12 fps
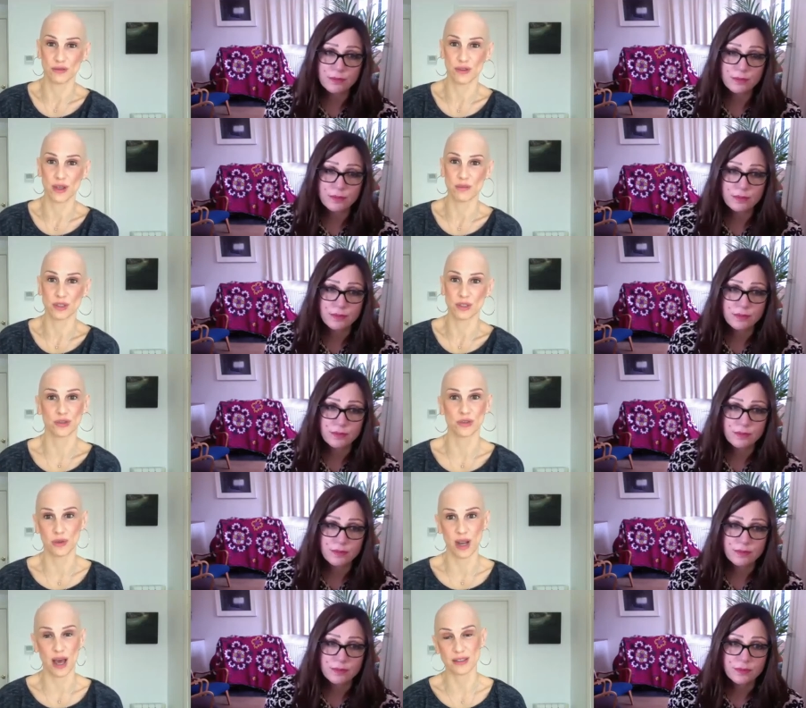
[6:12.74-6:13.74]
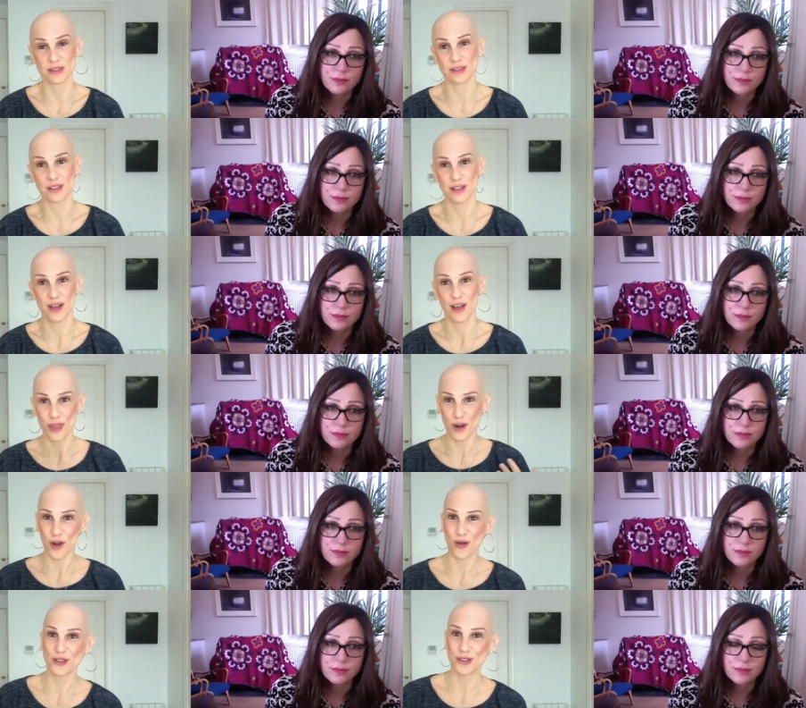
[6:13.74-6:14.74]
Speaker 1: for them to last the
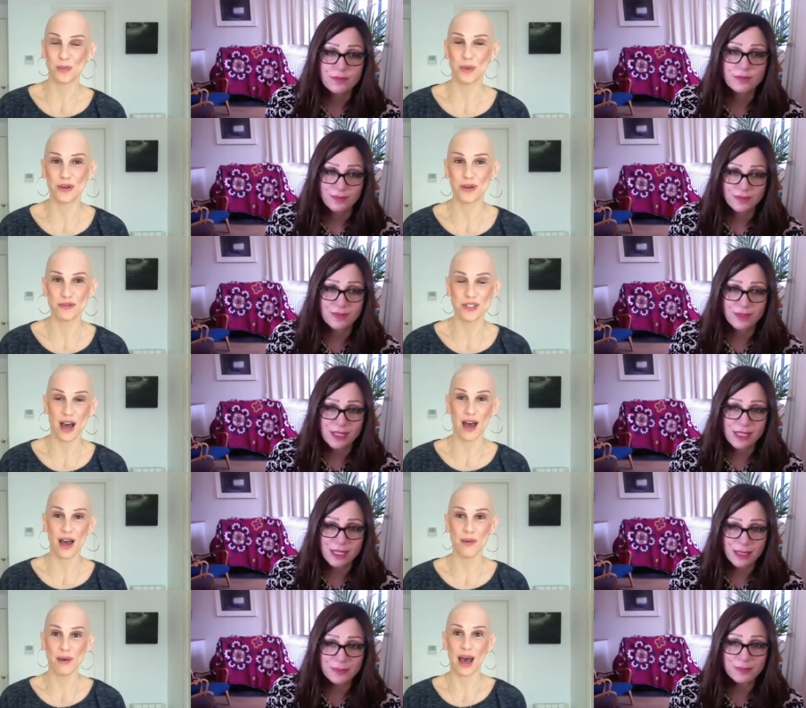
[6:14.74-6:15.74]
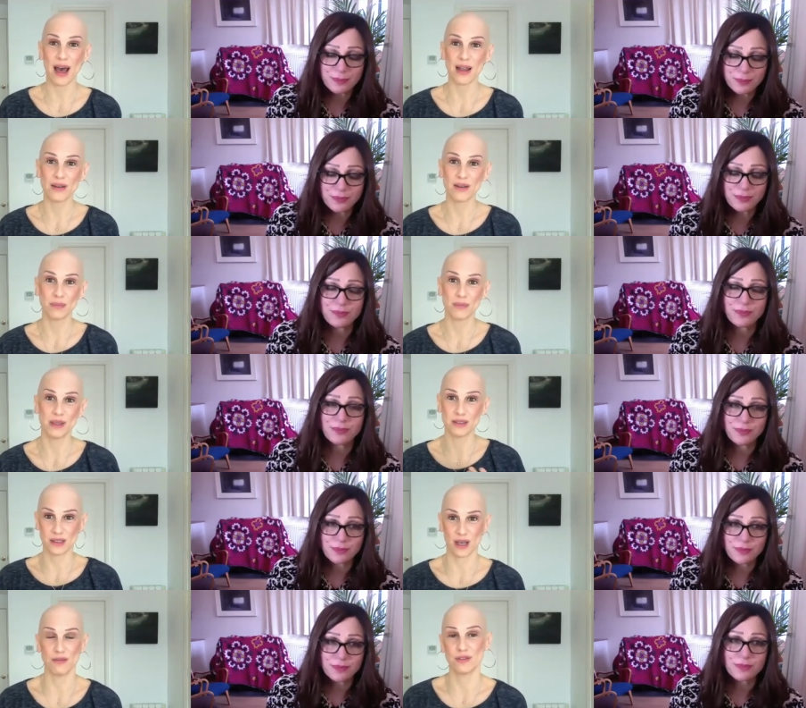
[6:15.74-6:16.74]
longest period of time and be
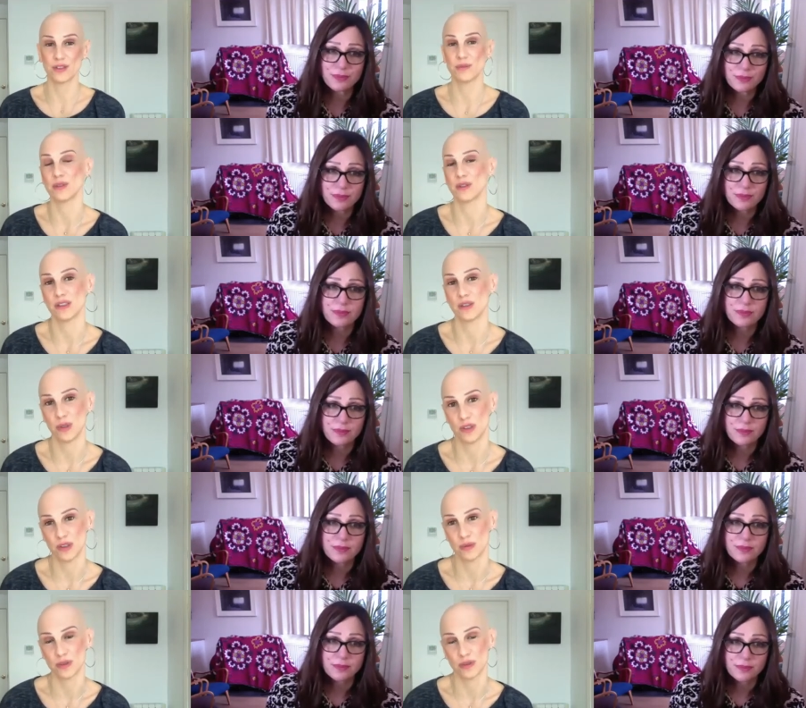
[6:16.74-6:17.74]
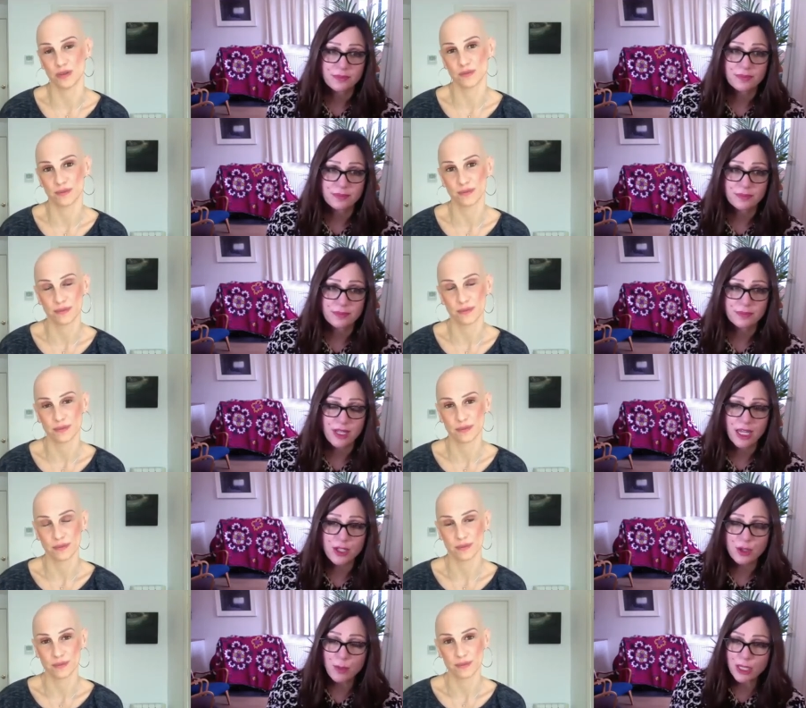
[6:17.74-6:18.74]
as comfortable as possible. Mm.
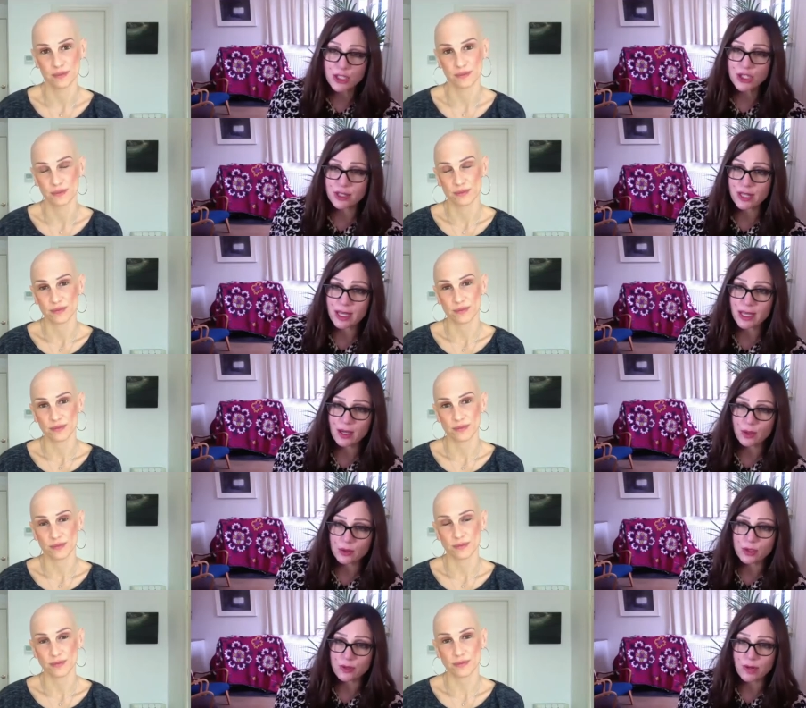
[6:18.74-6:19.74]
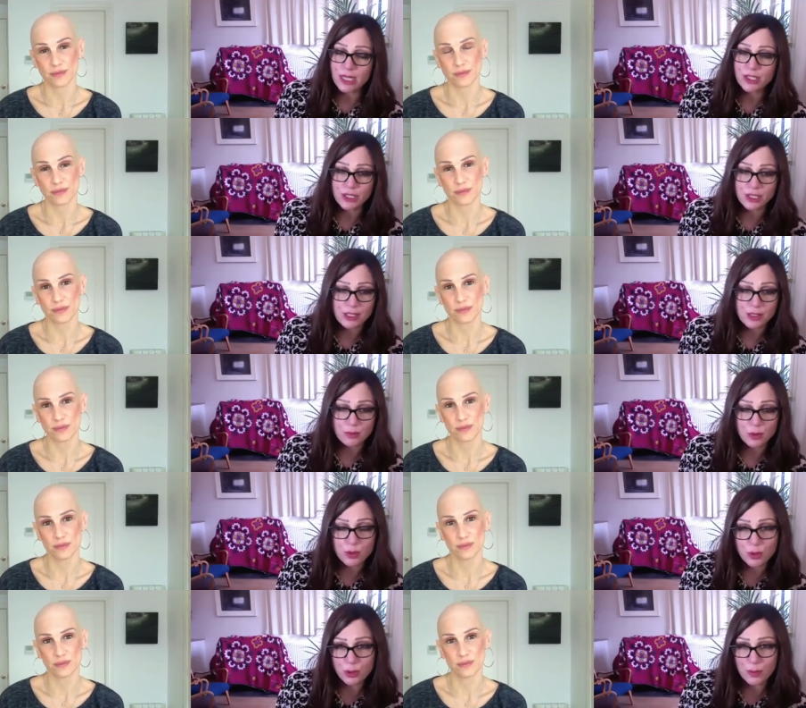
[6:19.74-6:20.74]
Speaker 2: And you mentioned there alterations, and
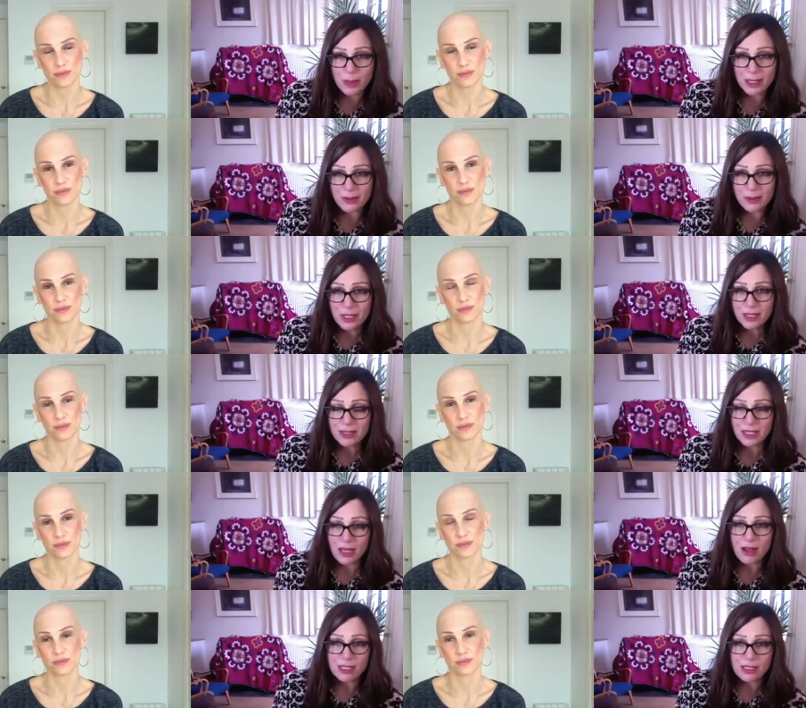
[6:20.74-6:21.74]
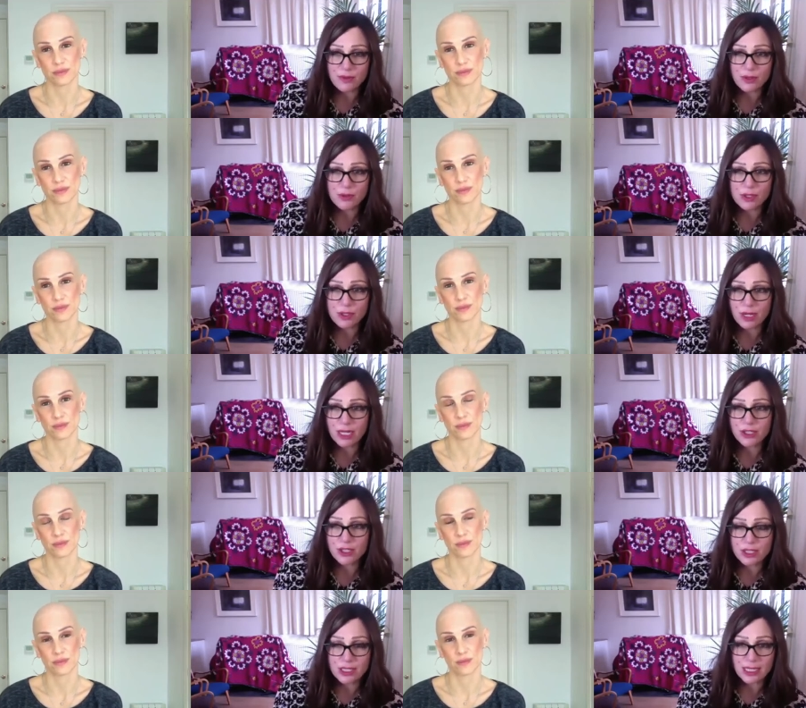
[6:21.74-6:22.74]
we'll talk about the kinds of
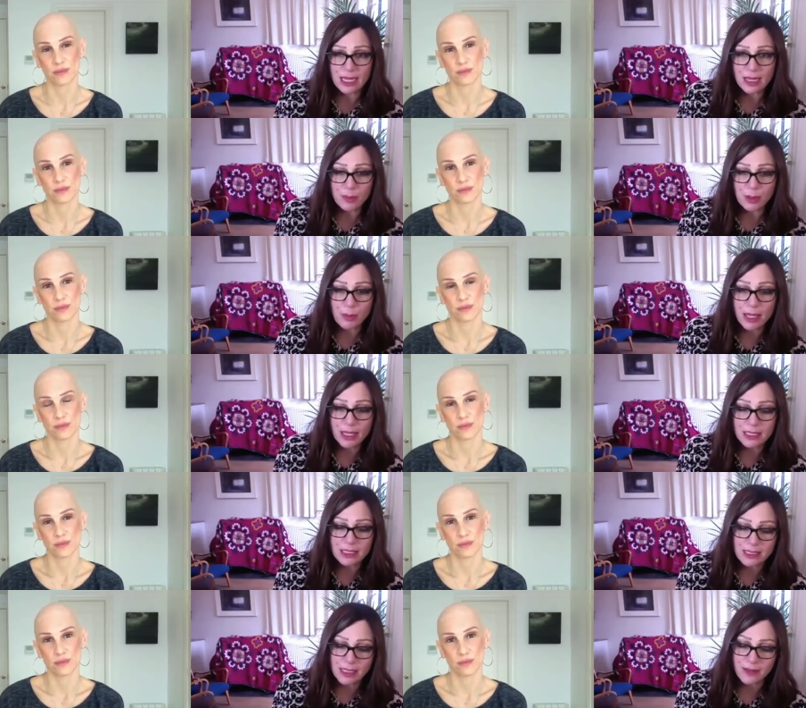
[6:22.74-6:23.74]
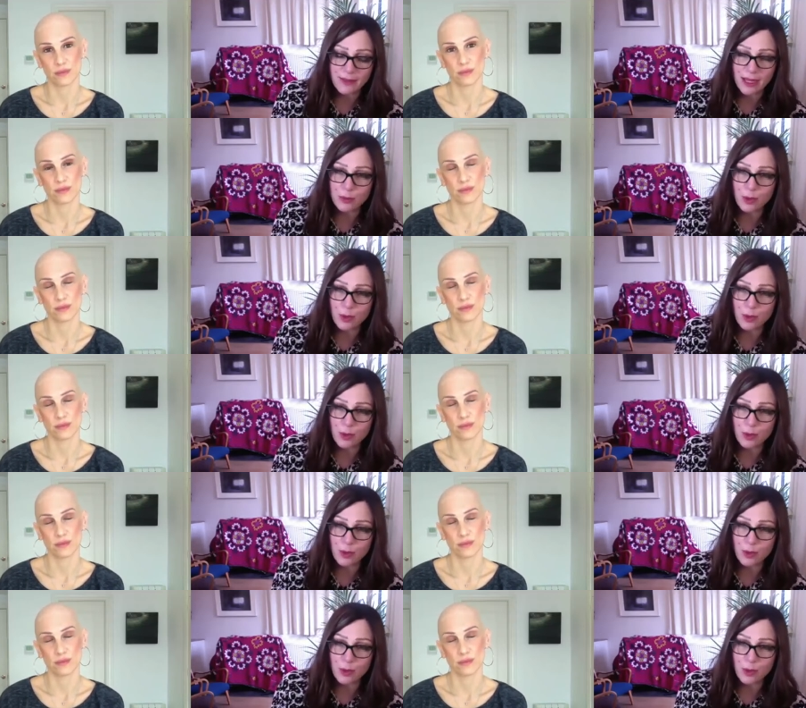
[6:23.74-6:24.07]
alterations that can be made, and that will